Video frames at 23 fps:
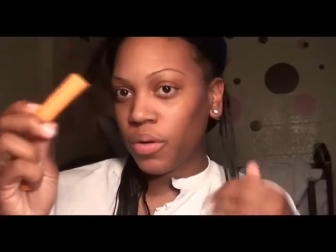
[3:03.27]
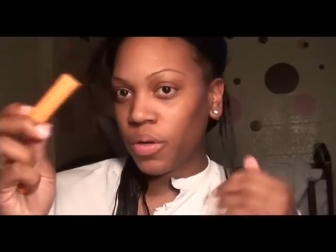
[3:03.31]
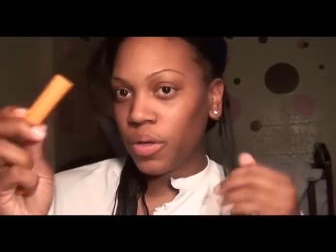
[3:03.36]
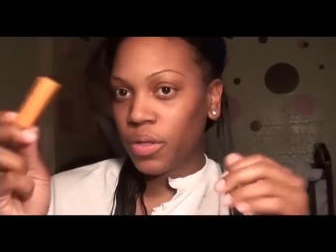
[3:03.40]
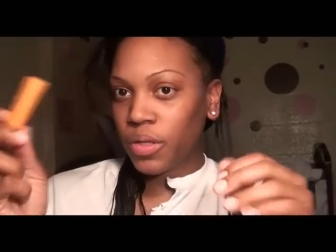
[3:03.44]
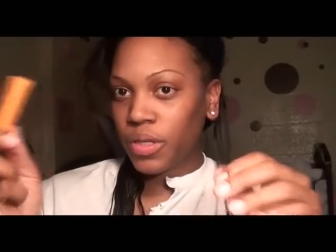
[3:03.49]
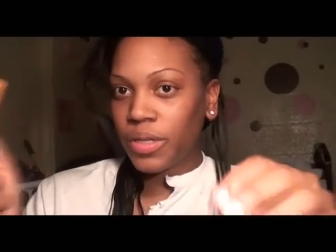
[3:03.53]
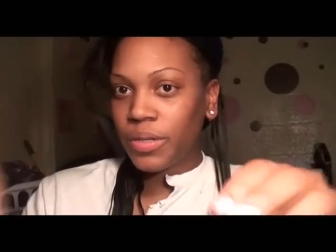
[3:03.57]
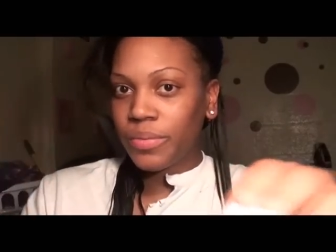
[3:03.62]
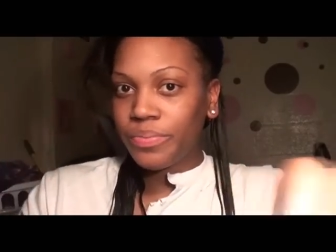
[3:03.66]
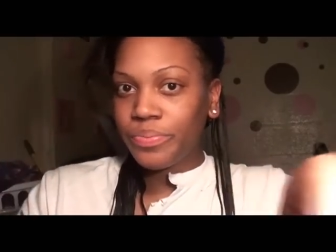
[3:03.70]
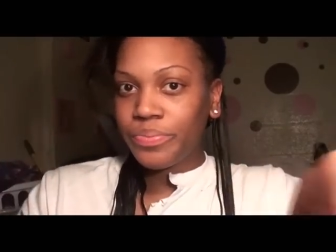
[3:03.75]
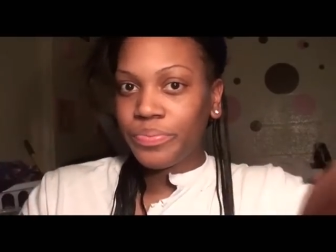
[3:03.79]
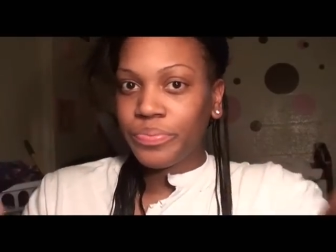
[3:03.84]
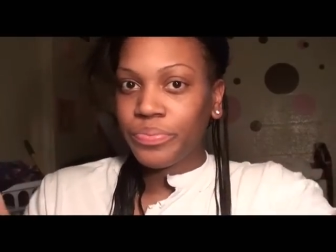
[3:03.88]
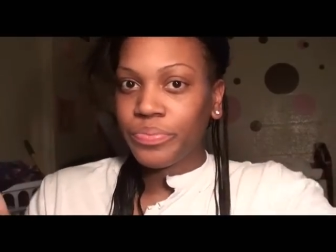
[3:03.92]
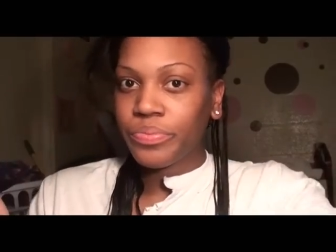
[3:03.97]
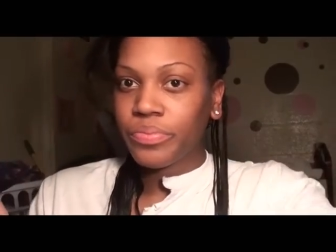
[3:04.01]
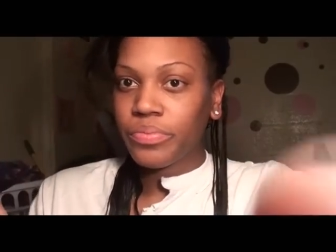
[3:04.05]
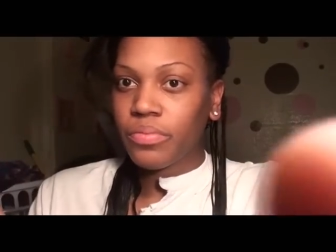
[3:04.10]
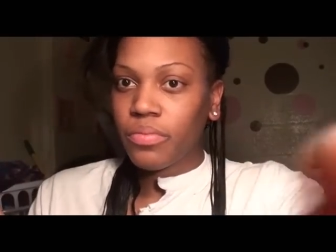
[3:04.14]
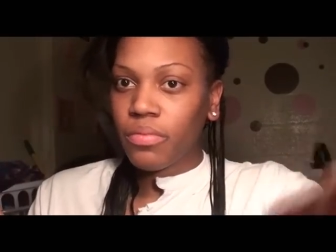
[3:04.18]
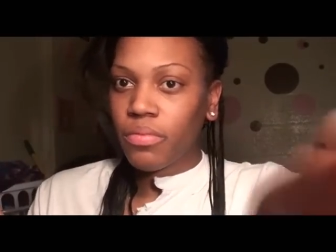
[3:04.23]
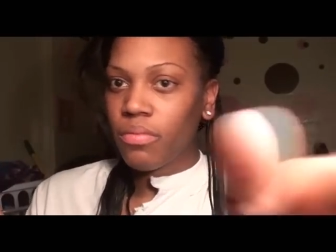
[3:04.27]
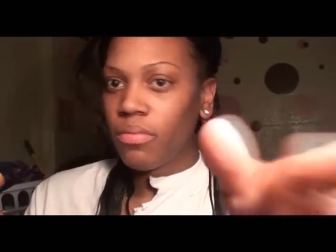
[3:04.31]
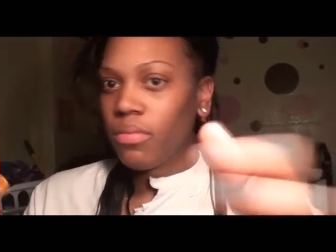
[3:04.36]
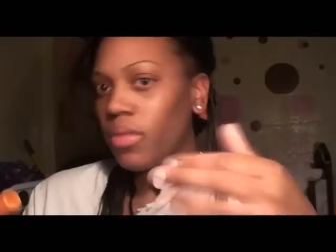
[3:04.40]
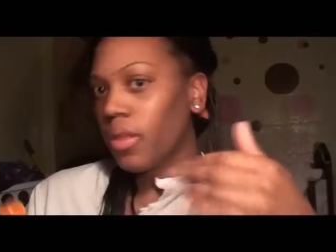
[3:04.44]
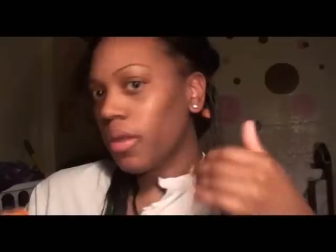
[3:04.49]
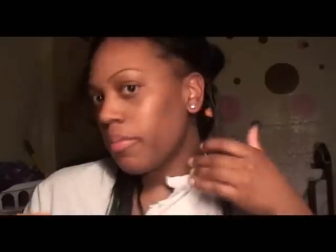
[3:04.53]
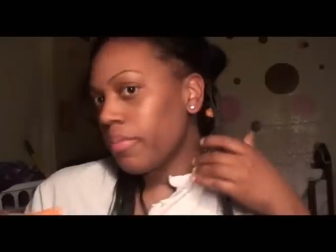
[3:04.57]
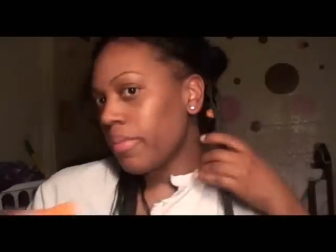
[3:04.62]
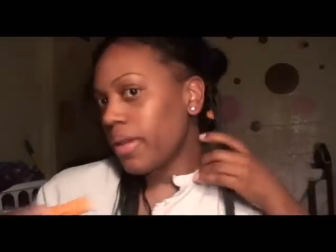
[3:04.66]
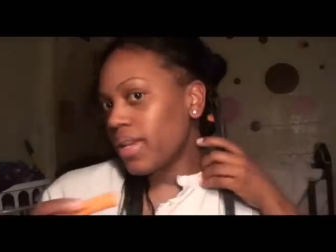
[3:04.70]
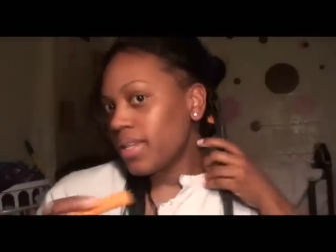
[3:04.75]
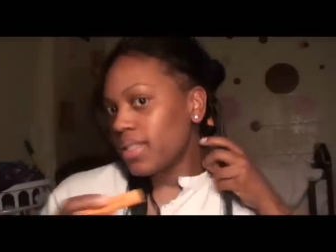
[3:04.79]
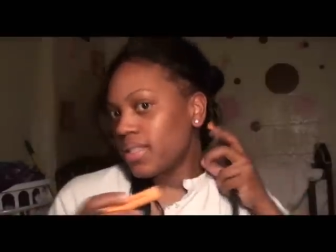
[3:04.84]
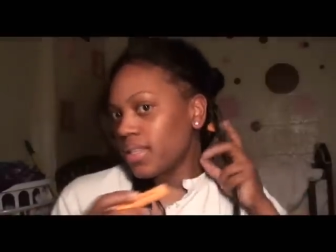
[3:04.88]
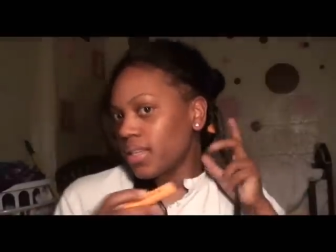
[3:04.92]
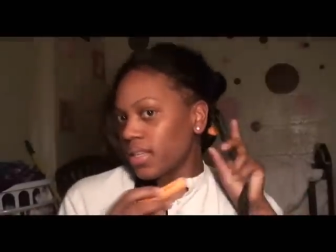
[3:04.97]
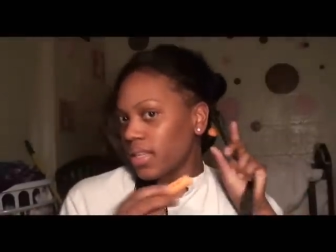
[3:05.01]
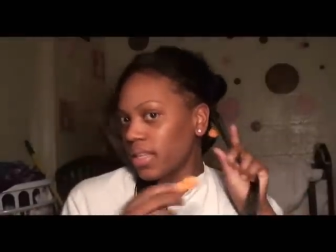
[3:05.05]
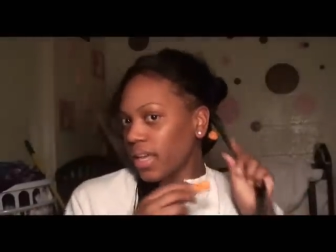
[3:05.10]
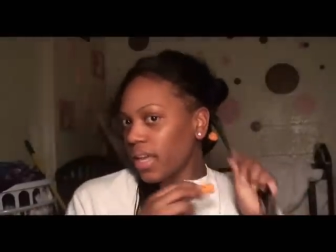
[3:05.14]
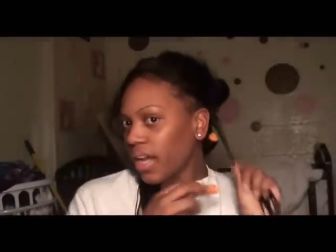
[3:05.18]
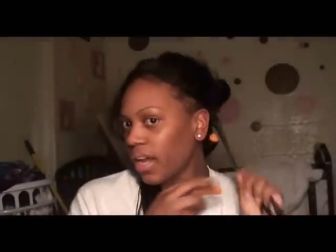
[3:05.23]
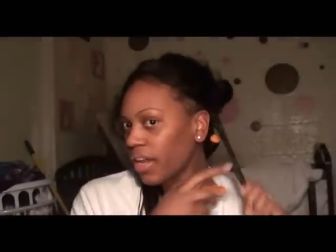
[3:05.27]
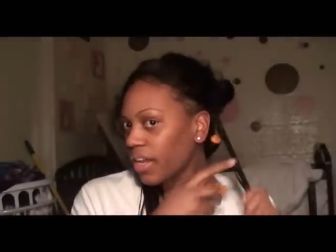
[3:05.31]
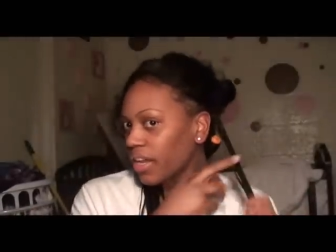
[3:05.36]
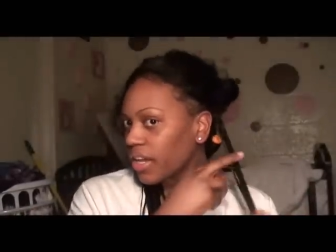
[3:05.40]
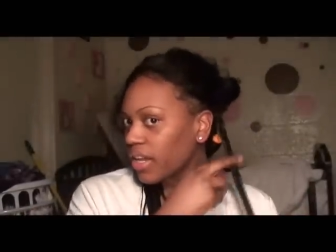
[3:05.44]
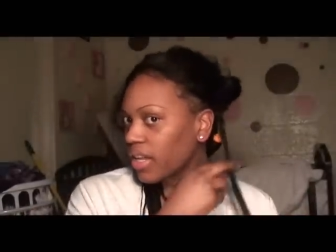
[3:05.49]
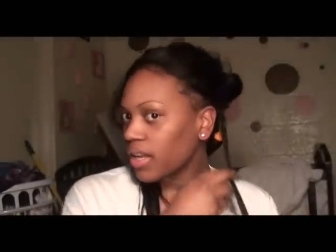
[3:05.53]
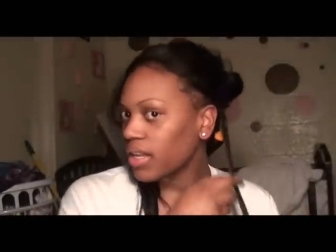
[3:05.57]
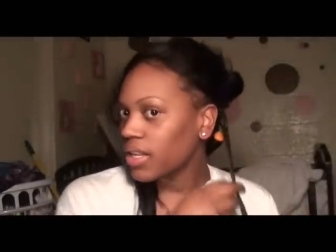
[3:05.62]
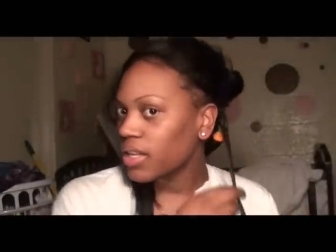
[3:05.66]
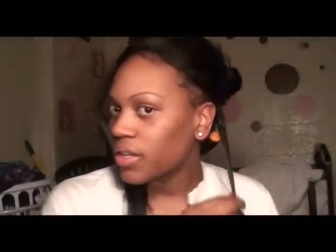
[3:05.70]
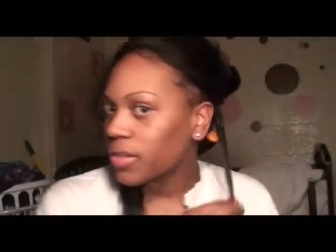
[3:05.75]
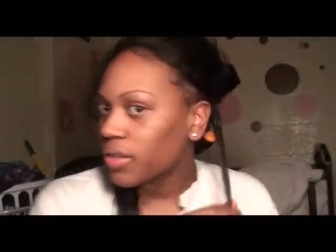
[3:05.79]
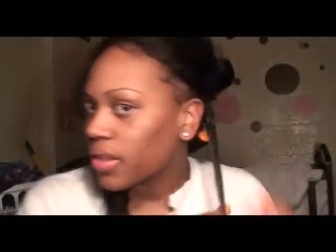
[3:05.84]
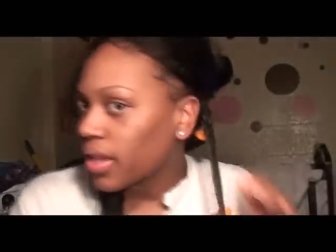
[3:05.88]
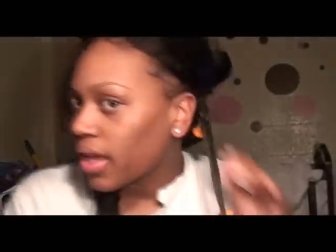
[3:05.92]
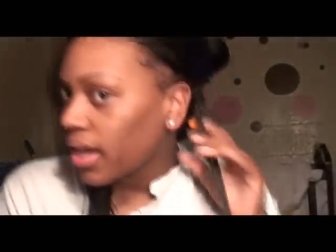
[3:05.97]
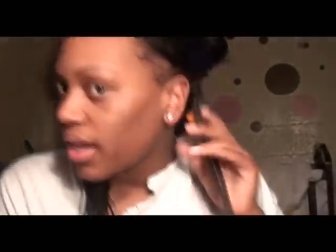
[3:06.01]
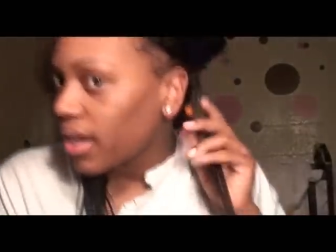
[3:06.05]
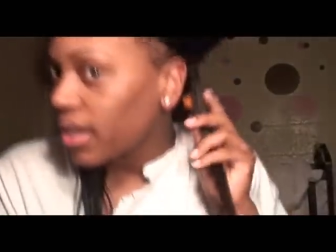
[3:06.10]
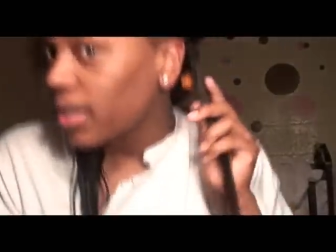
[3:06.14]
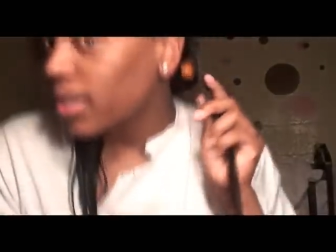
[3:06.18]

roller. And basically how you're going to do that